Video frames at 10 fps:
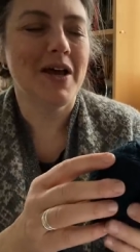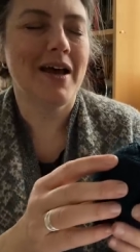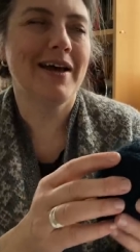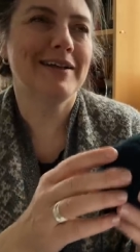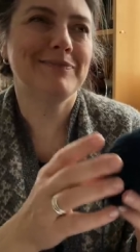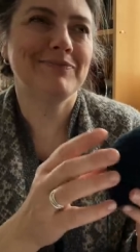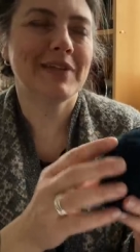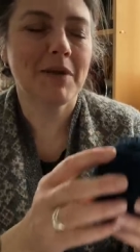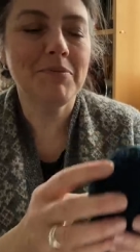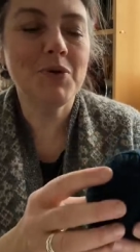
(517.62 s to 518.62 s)
um,
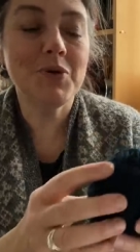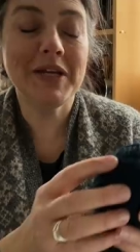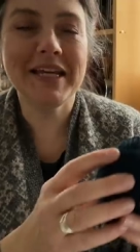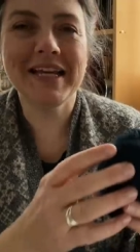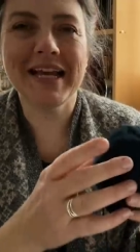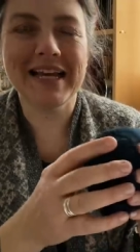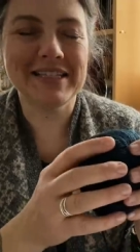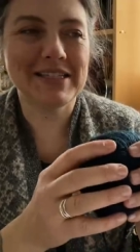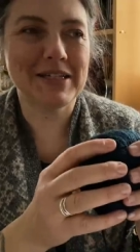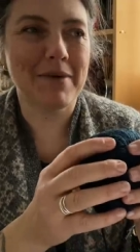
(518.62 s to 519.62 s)
moody
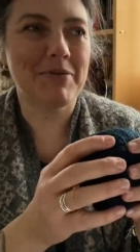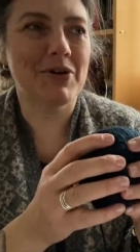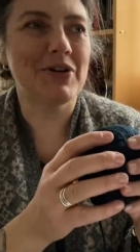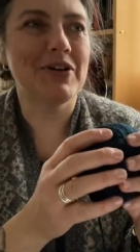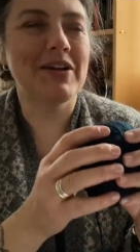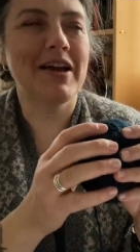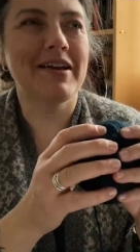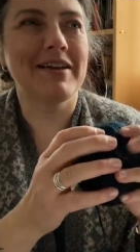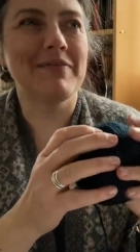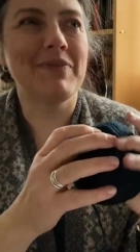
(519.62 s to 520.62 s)
and stubborn,
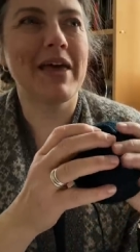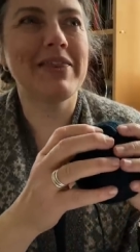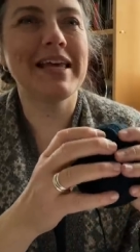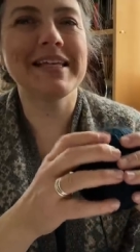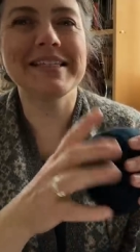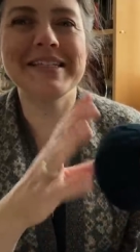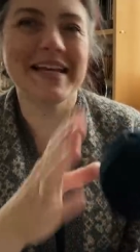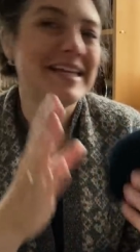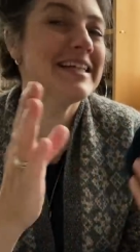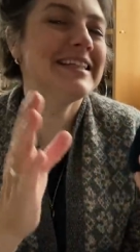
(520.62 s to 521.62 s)
um, I think
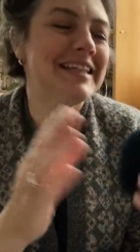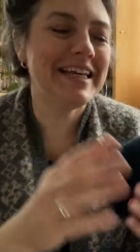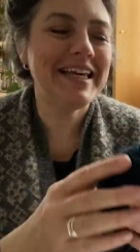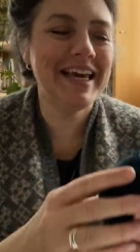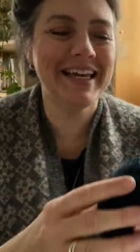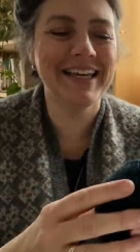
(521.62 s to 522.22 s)
aesthetically